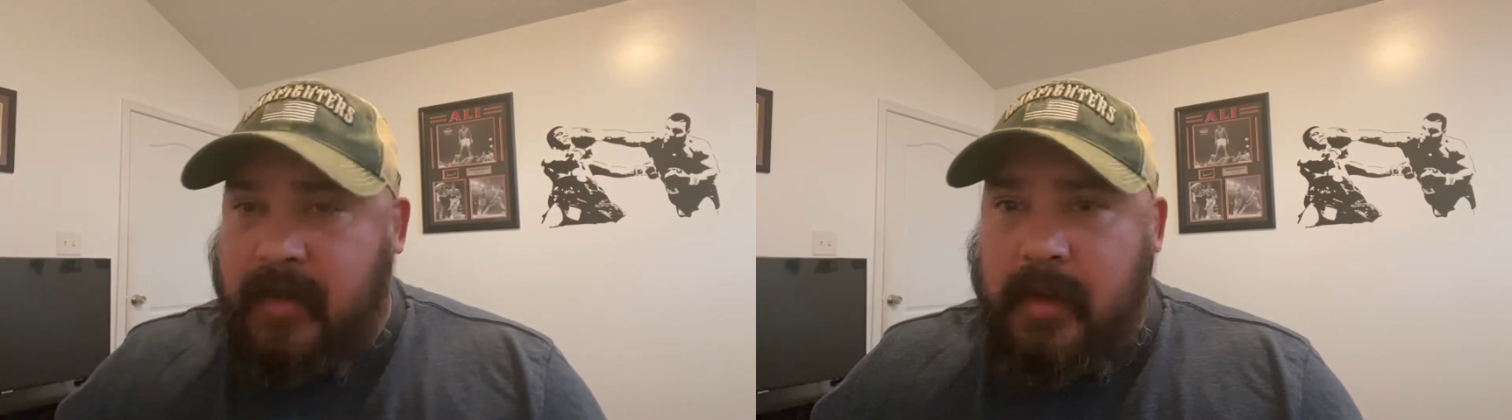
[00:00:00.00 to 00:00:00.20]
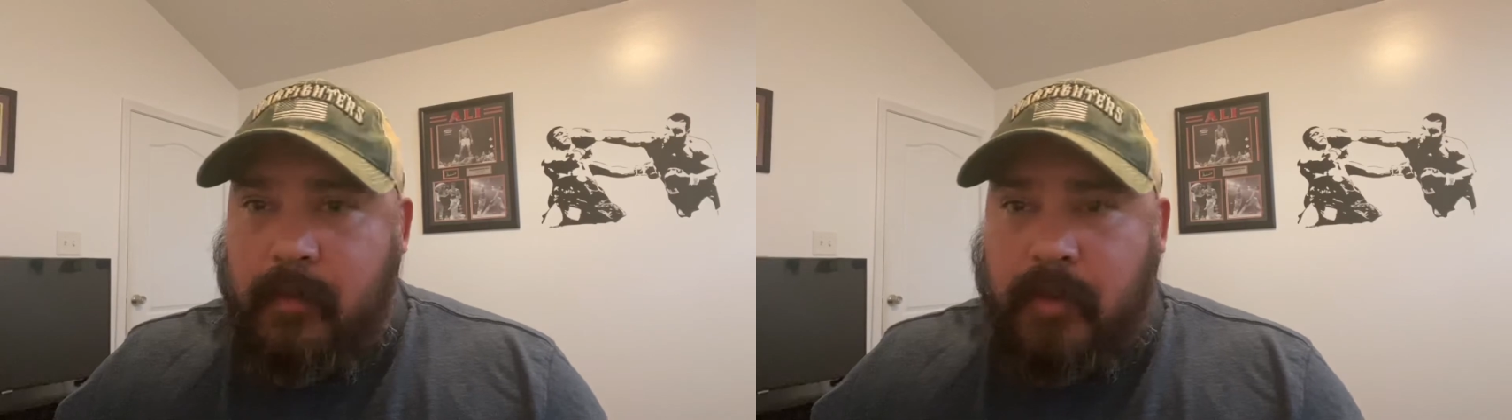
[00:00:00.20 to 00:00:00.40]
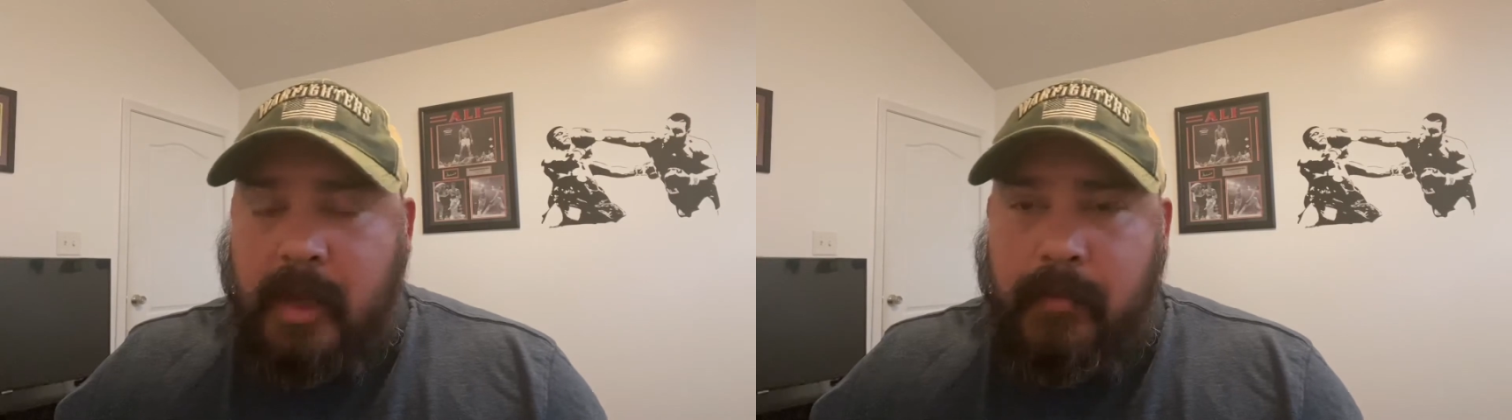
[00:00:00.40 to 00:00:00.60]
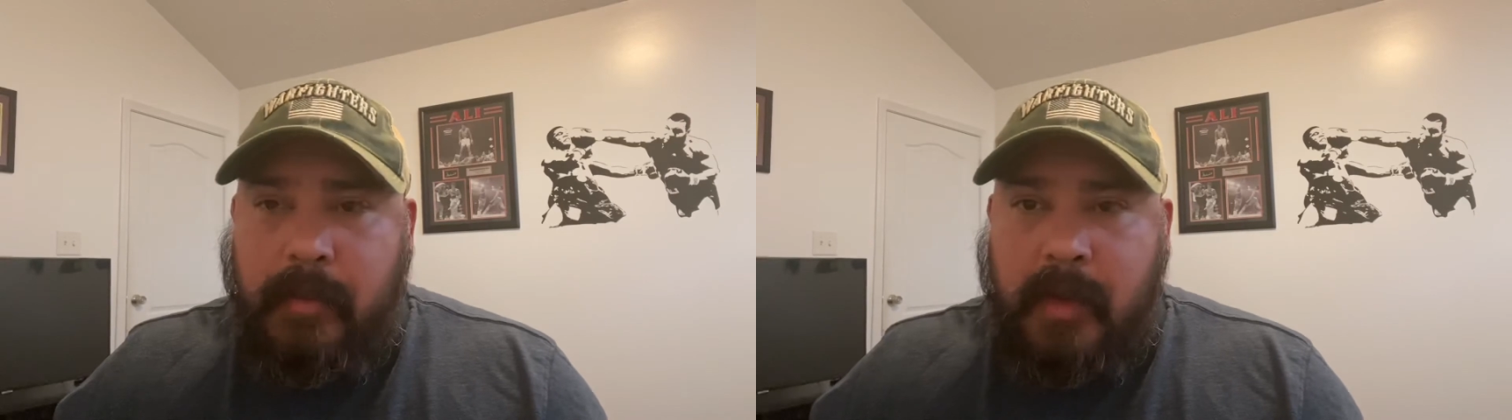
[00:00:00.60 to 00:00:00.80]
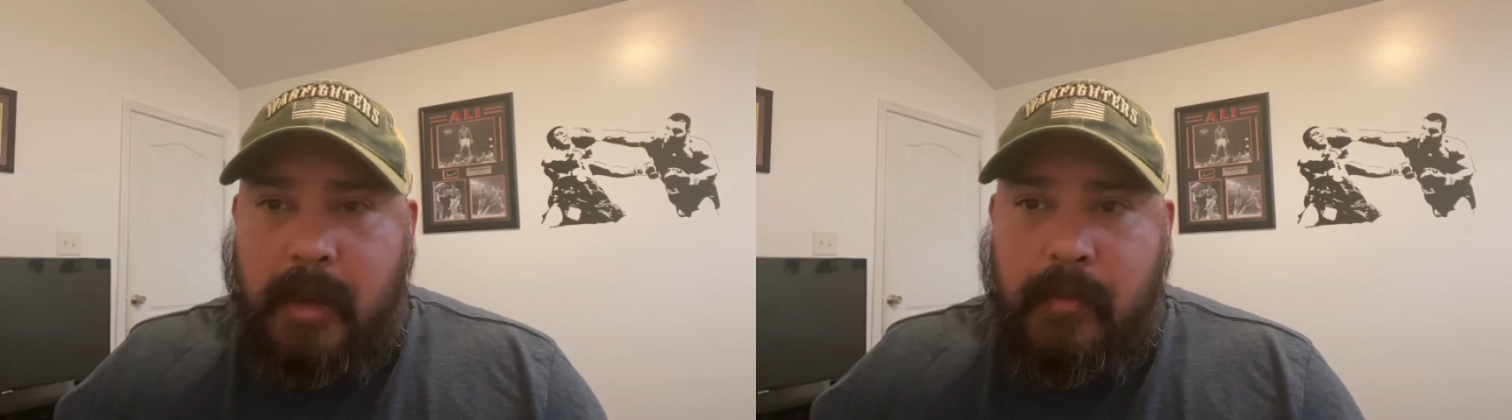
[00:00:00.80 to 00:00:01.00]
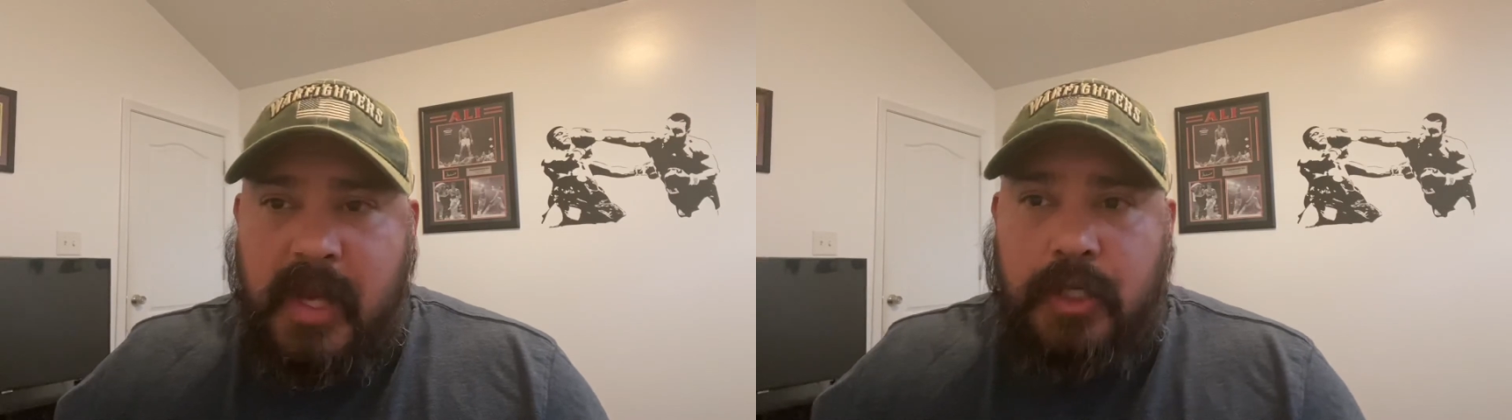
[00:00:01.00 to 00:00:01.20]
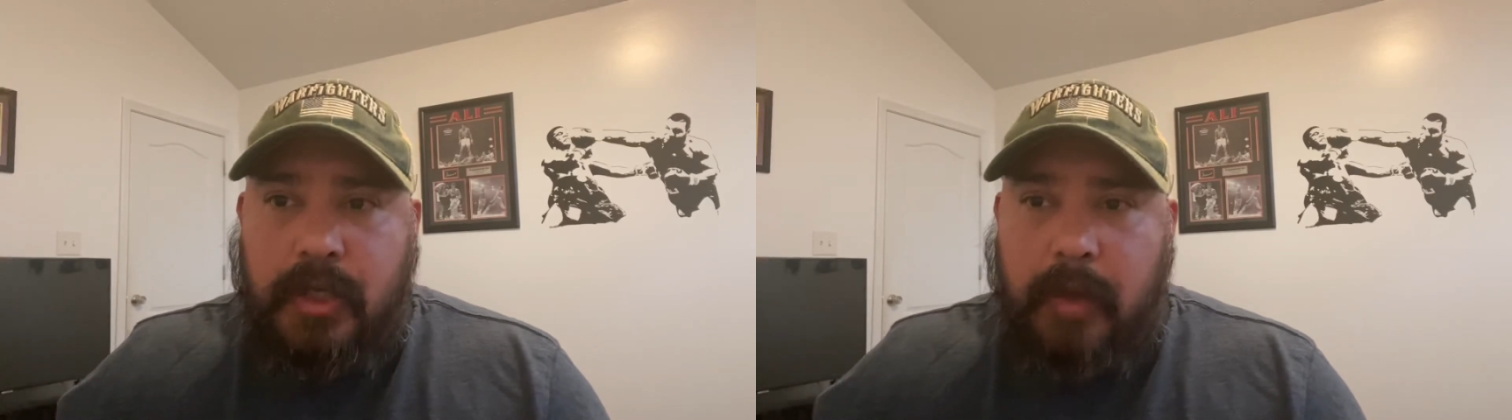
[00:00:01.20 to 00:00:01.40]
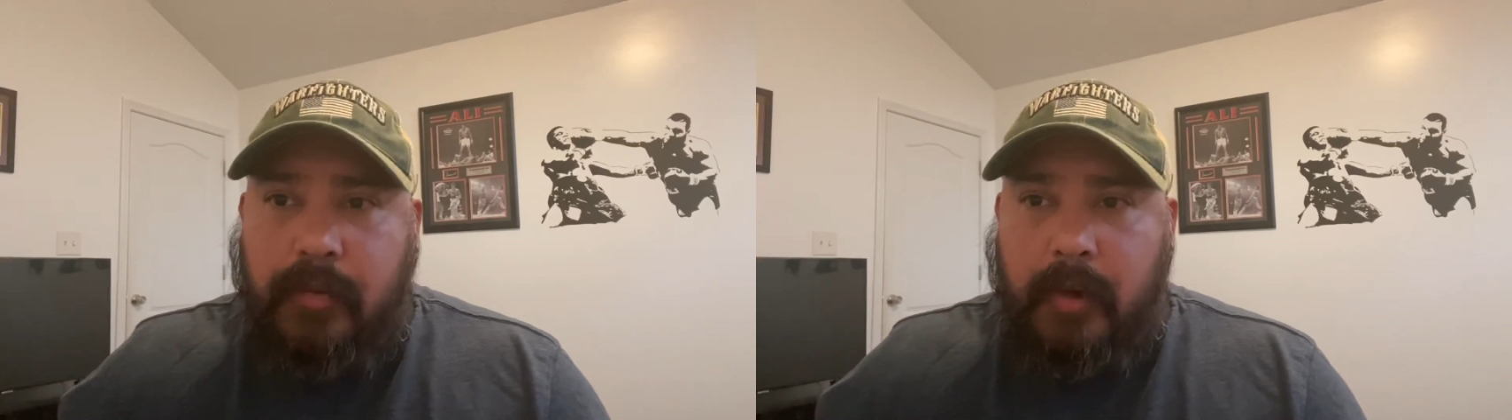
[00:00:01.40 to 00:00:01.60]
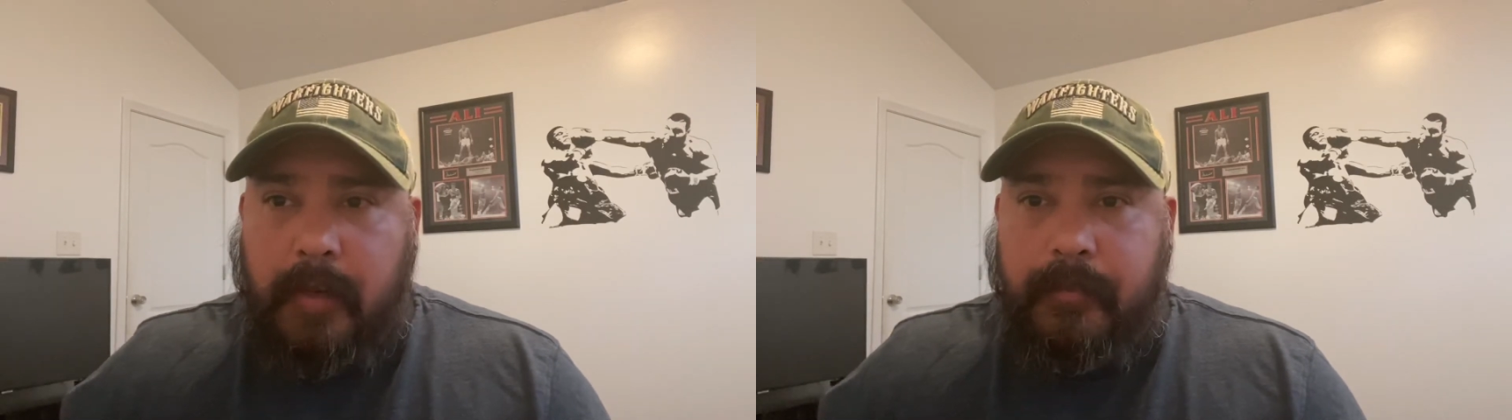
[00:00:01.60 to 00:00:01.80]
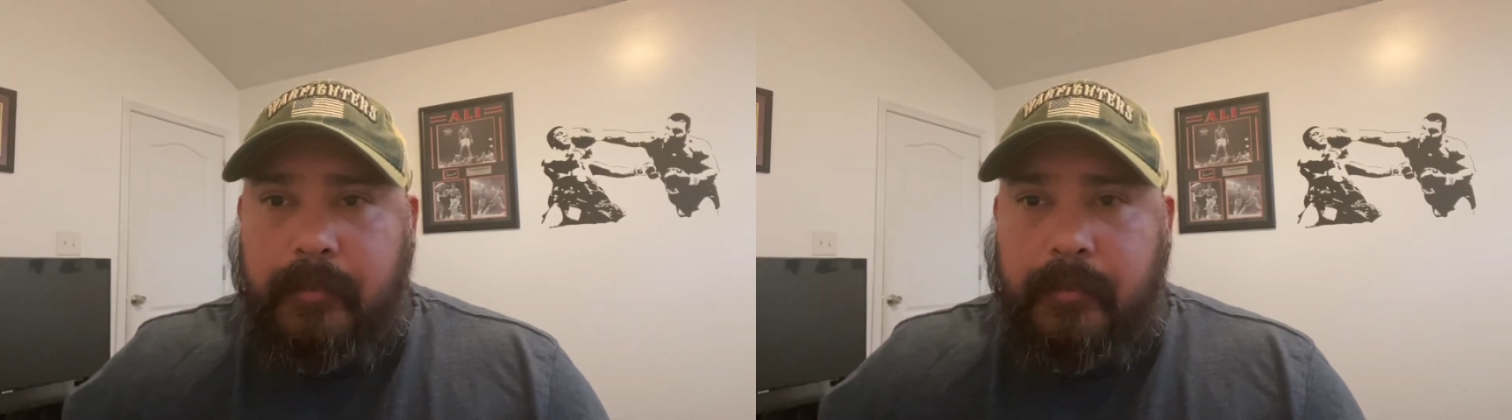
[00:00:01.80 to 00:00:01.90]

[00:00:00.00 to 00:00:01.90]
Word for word: he he he beat Sean Porter.